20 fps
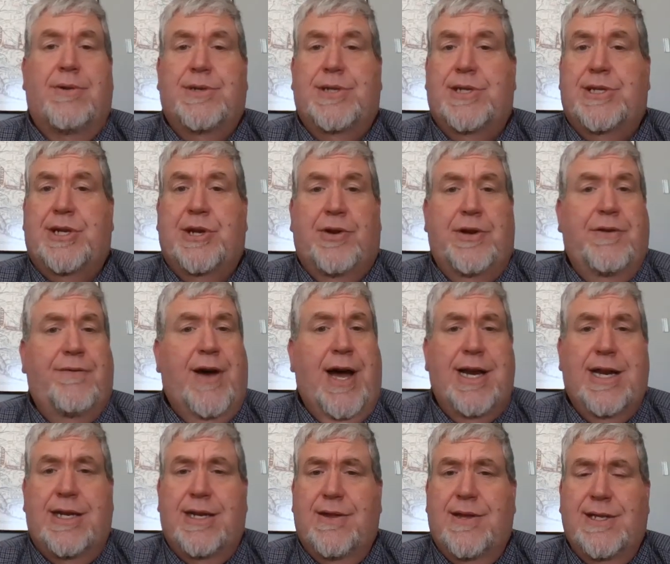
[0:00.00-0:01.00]
still
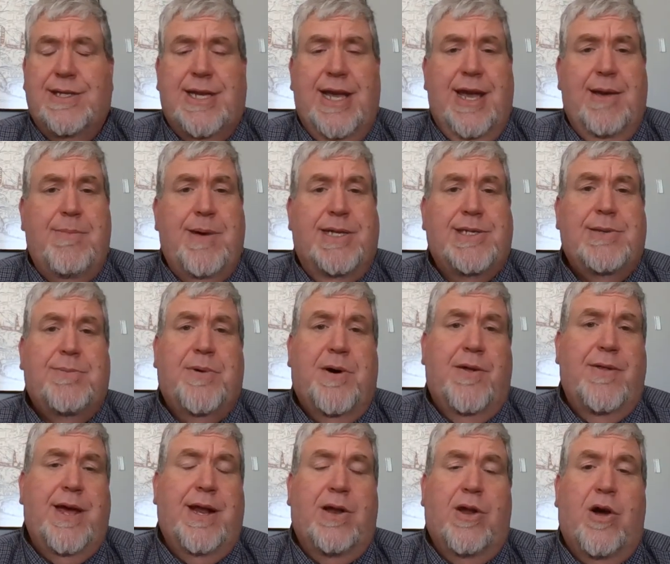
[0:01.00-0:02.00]
divided to this day based
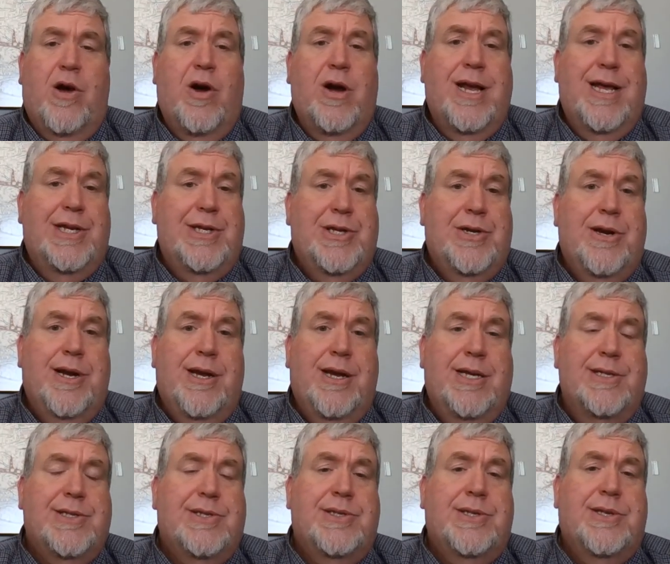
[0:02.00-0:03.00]
upon that long history
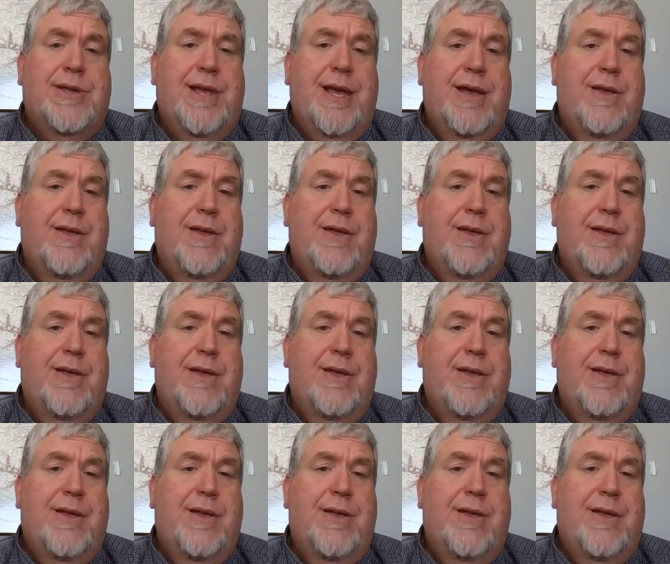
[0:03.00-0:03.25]
because